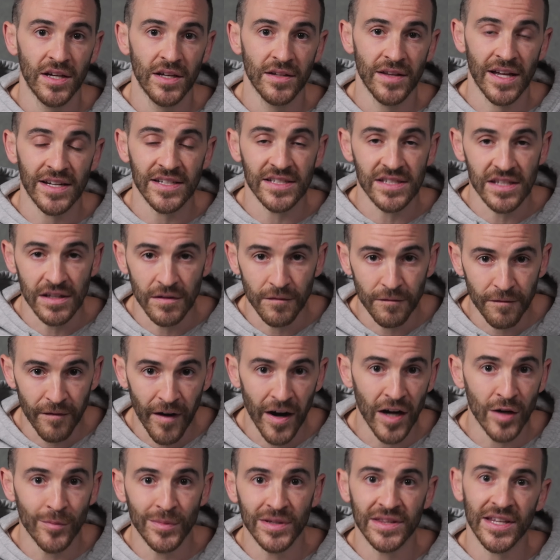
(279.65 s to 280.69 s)
That is the
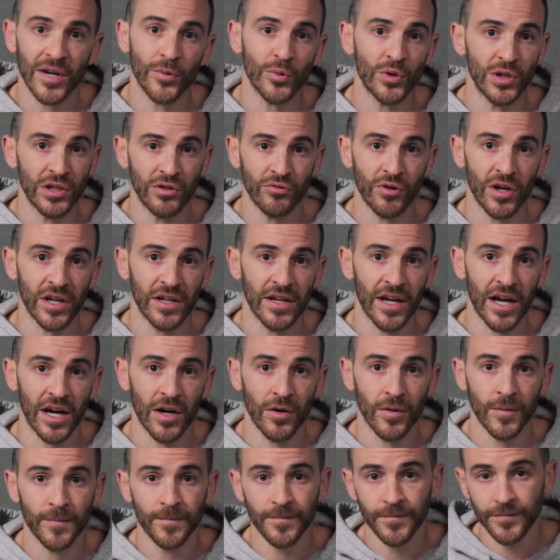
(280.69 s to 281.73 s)
environment that we're in right
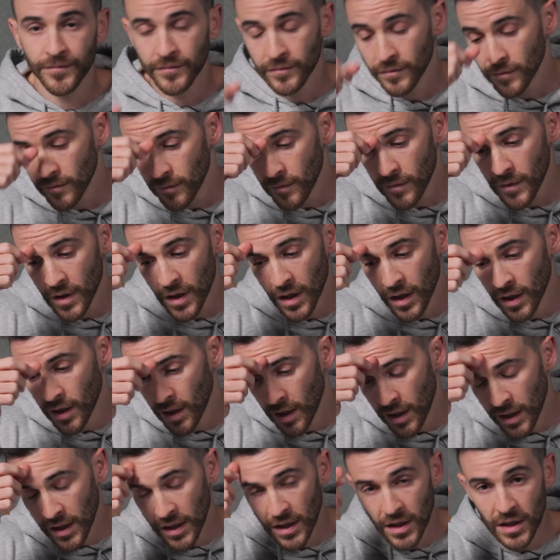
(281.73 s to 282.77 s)
now.
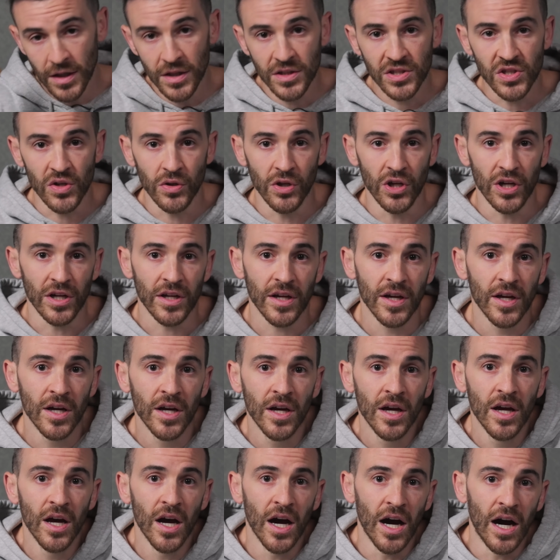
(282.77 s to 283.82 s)
So, look,
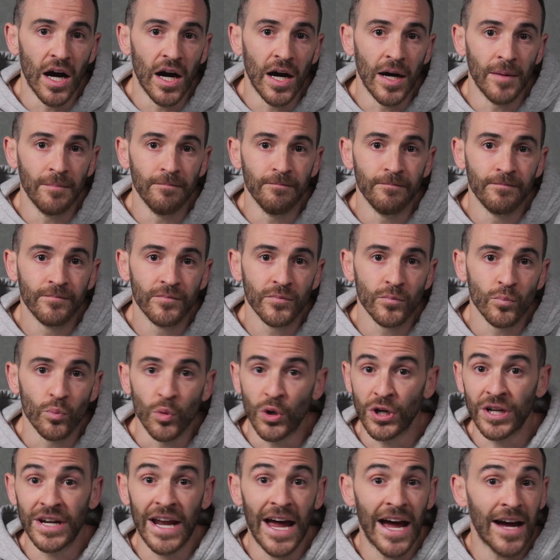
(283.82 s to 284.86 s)
um,
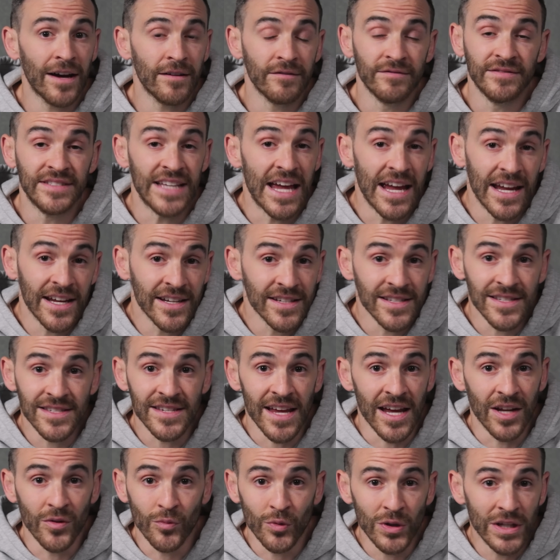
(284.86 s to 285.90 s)
we're going to have days
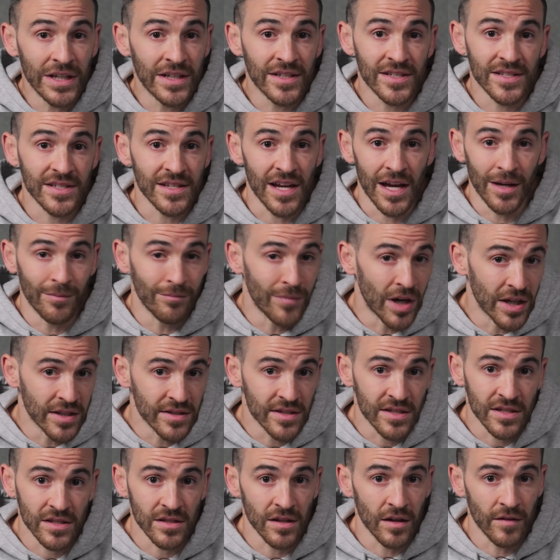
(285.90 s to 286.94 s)
and weeks and
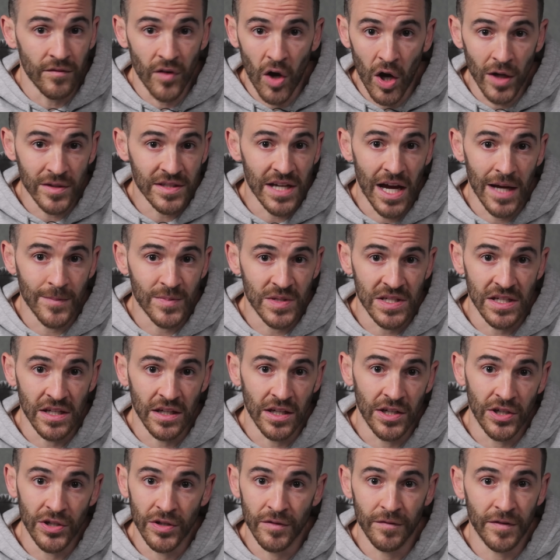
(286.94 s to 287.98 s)
months of autopsying
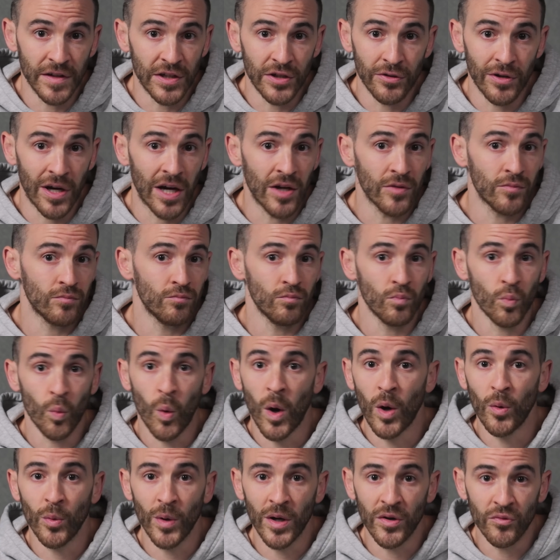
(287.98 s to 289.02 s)
here to figure out
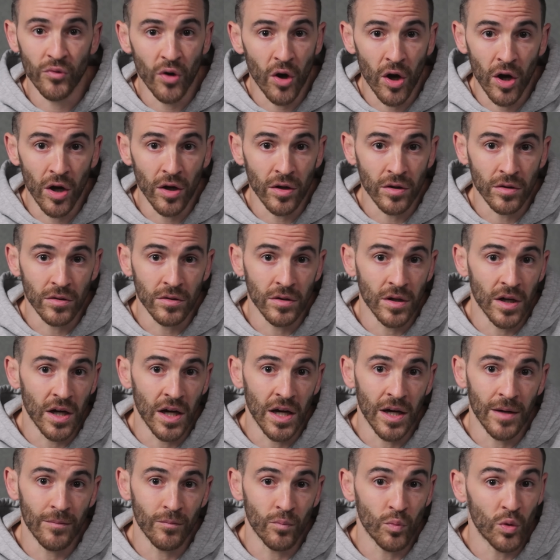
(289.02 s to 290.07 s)
what went wrong.
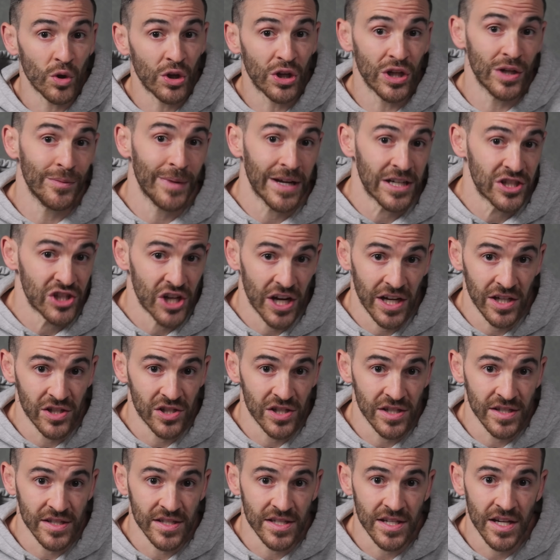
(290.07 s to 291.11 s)
Um, we're going to make
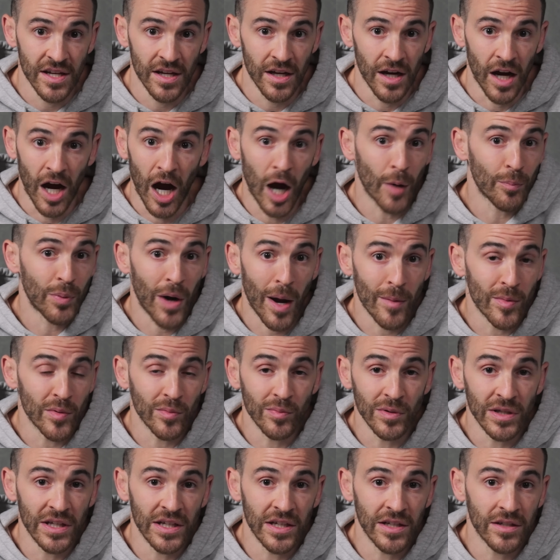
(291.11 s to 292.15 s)
changes. I'll
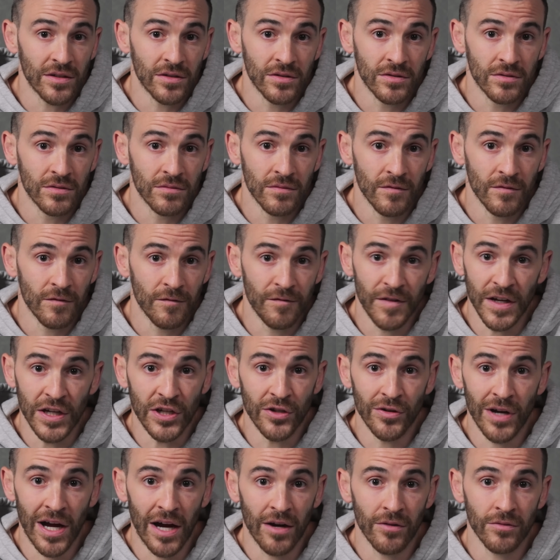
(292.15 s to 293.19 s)
probably
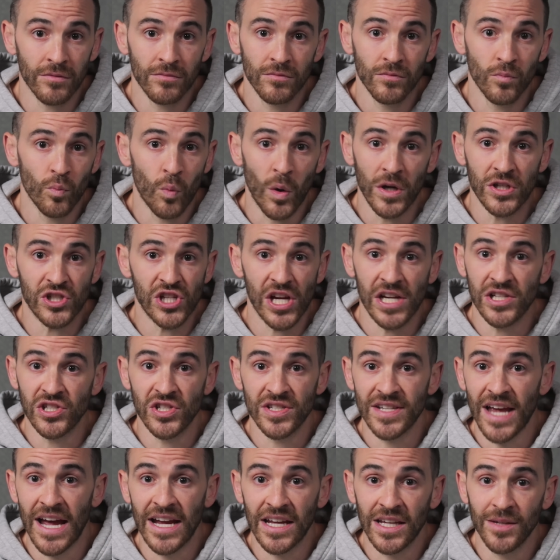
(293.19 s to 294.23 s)
figure out what
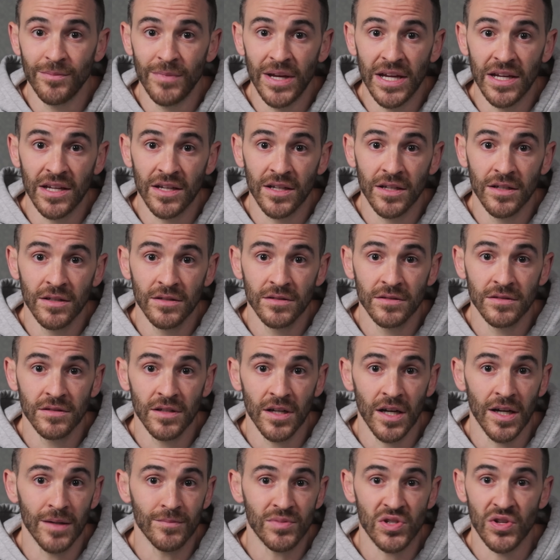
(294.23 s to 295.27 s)
changes I can make
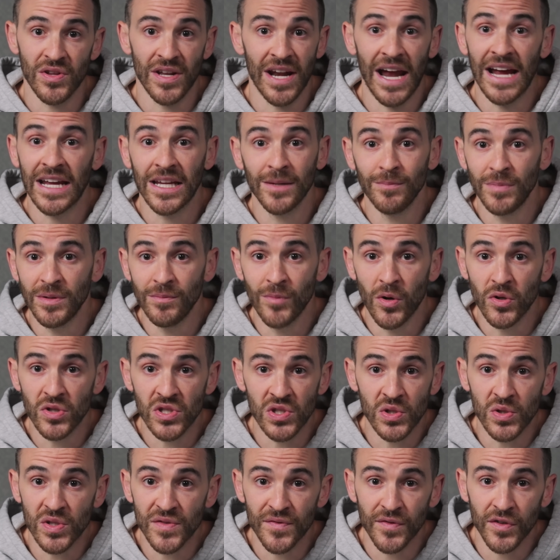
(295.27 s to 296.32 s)
um, so that I can be
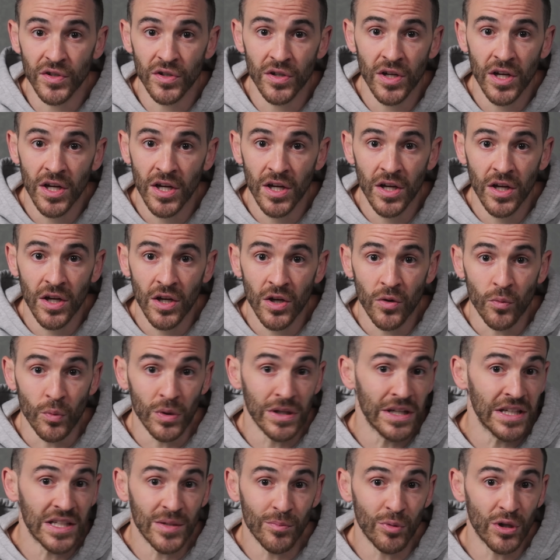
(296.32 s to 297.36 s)
most useful. We
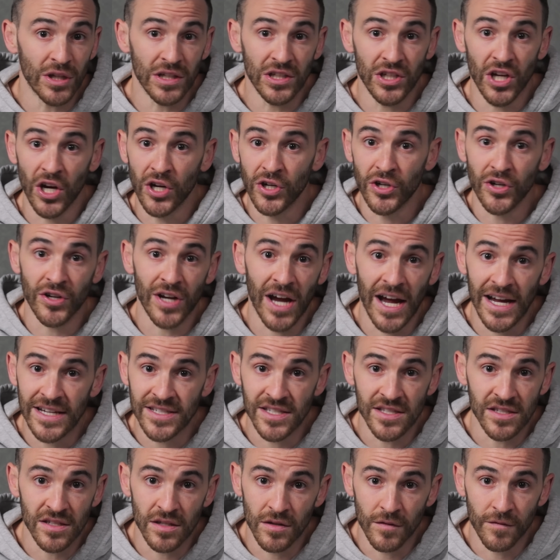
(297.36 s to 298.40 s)
need to bring younger
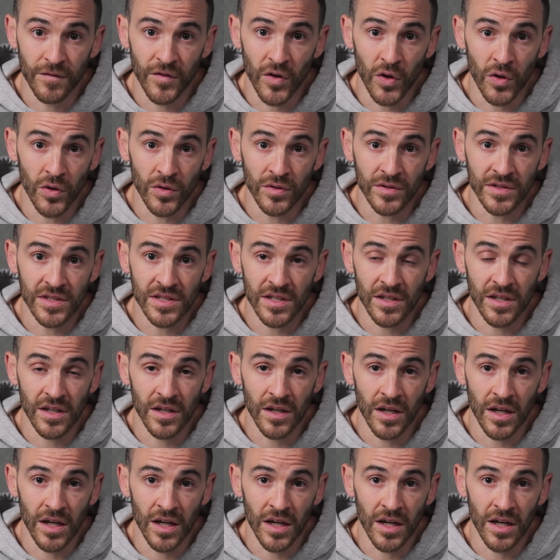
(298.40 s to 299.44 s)
guys into the fold
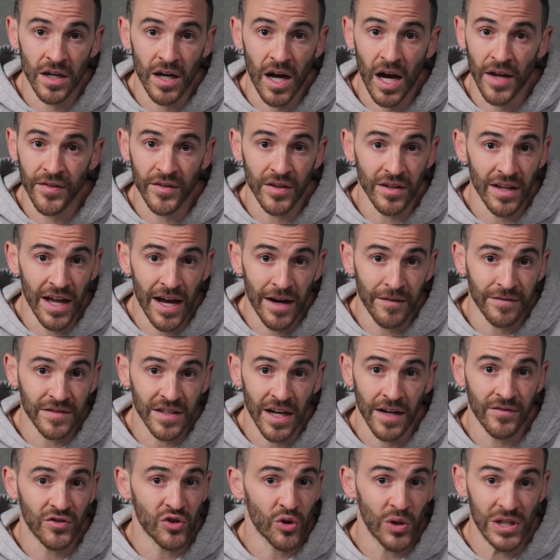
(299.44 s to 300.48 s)
uh, on the left.
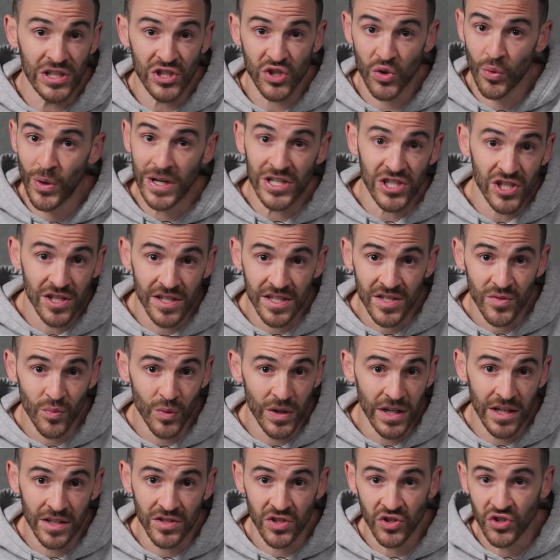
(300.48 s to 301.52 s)
I've joined Twitch this
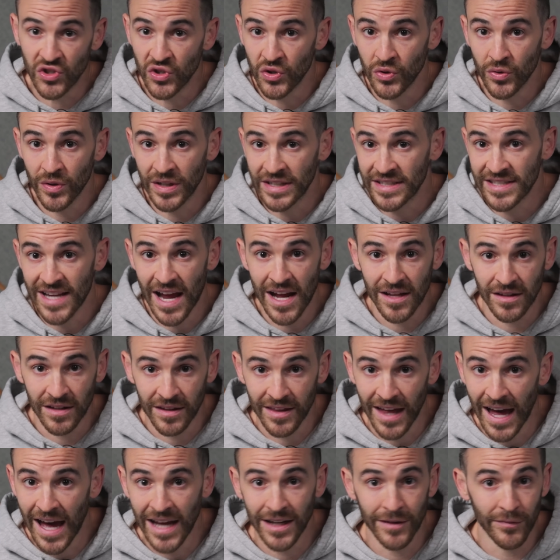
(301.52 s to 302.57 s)
week to do exactly
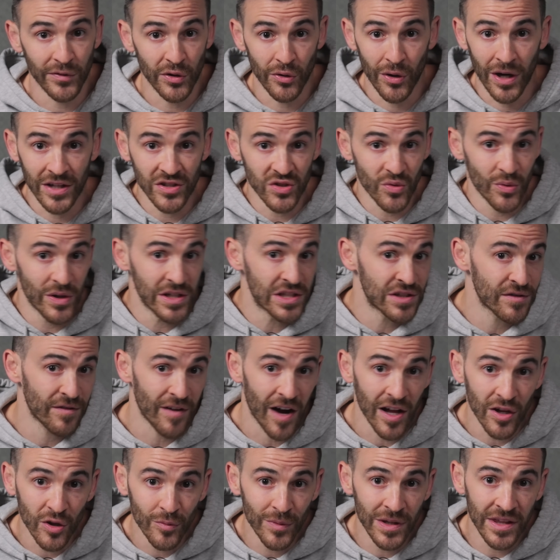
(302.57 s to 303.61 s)
that. If you're on Twitch,
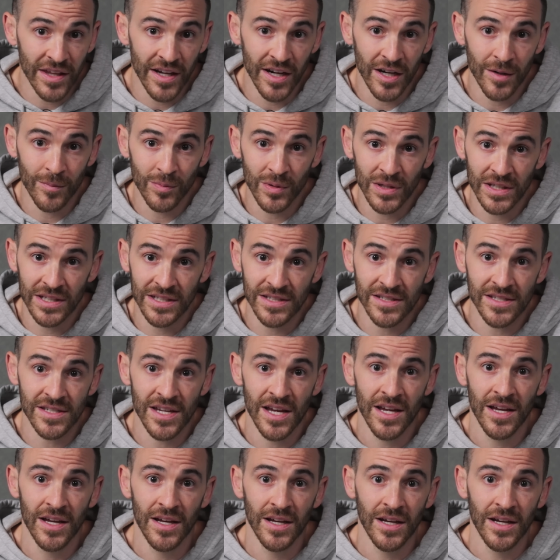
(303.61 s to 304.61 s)
follow me there, please.